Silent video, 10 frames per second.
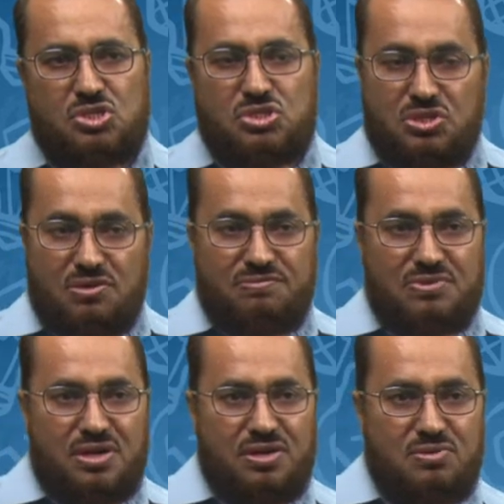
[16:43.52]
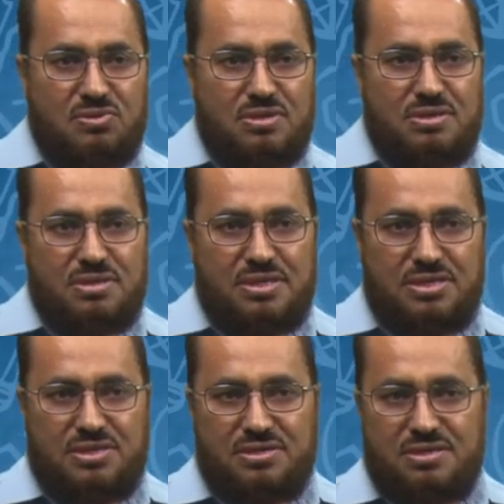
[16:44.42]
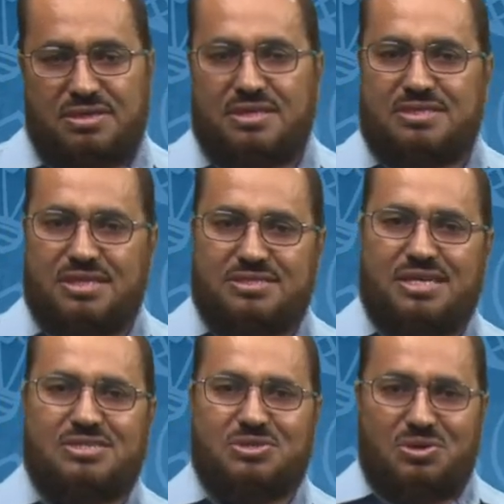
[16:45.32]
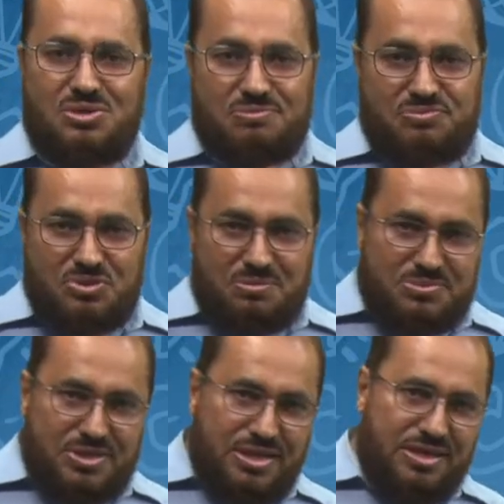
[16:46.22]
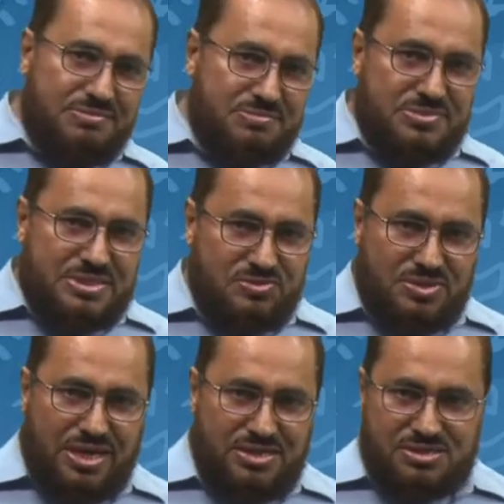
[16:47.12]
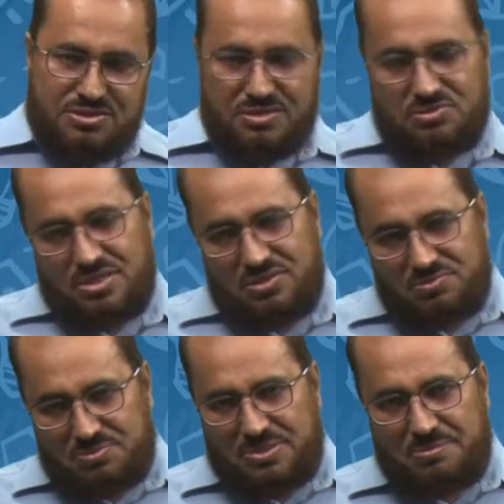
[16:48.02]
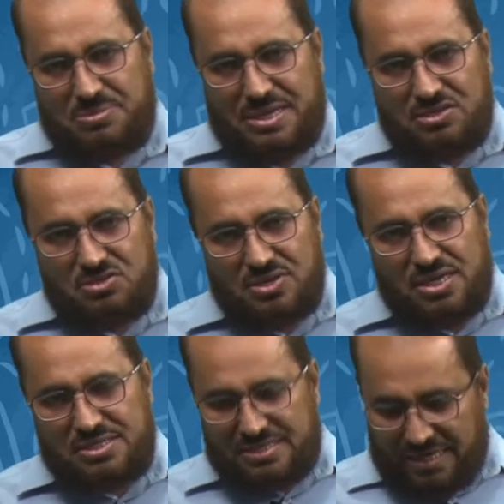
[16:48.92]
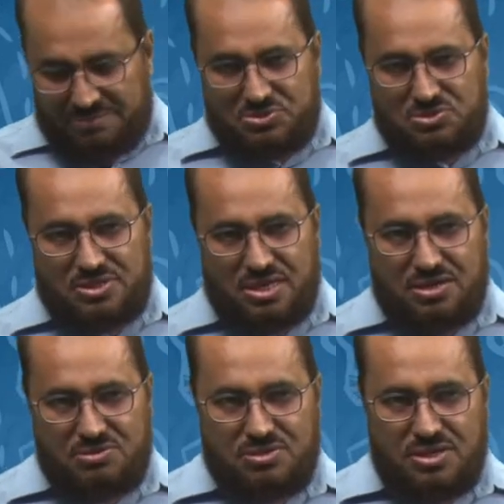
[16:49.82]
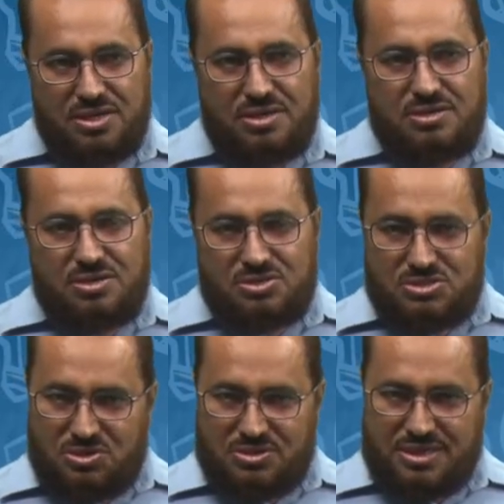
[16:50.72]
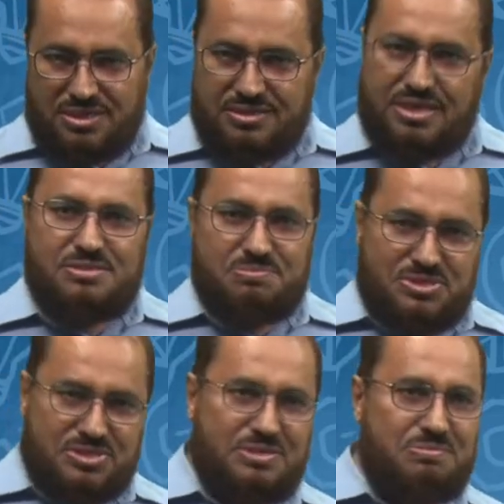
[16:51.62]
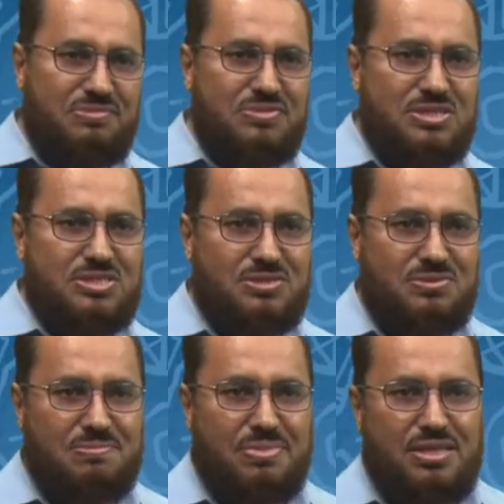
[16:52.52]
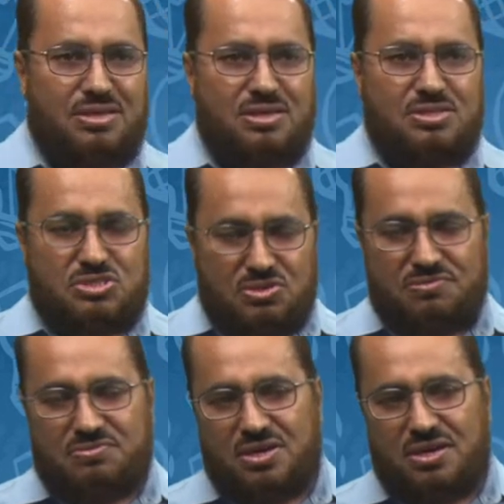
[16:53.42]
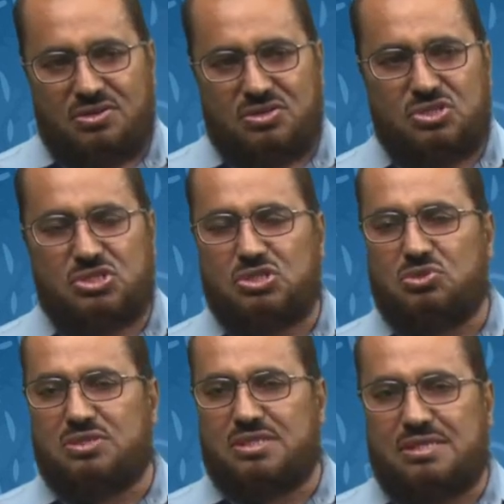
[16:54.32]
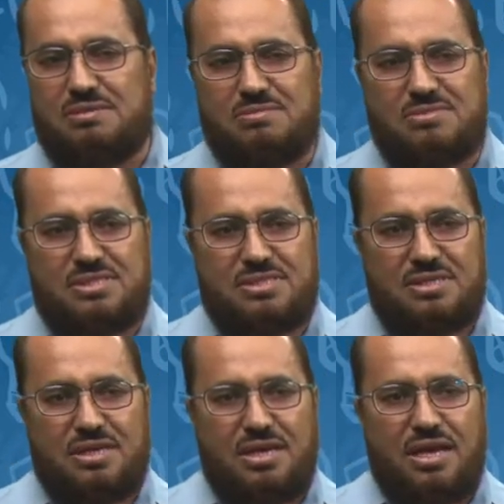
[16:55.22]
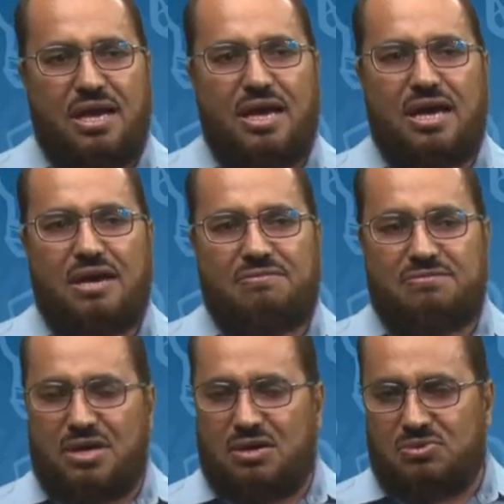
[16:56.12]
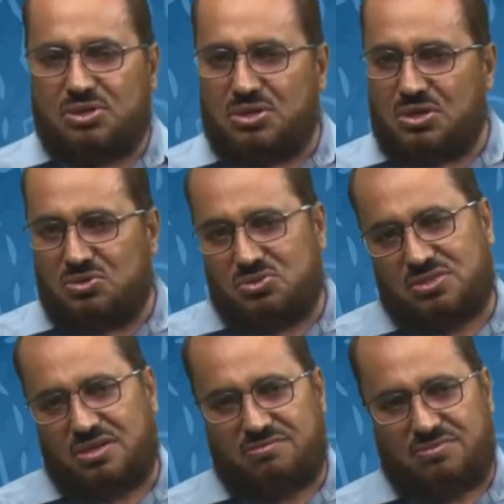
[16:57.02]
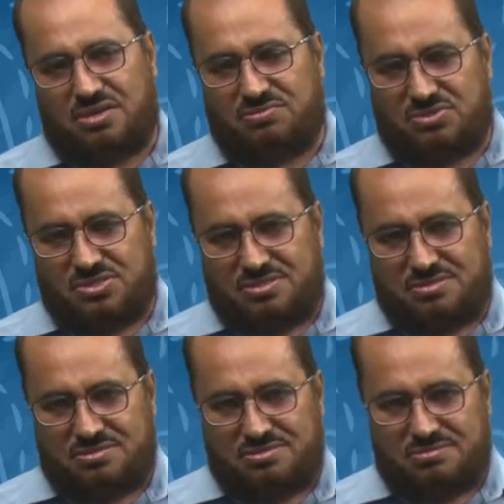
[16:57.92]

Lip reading: So far here tells us all from the crash that the plane crashed up to now. Okay, that's present perfect too. So far, rescue teams have found no survivors.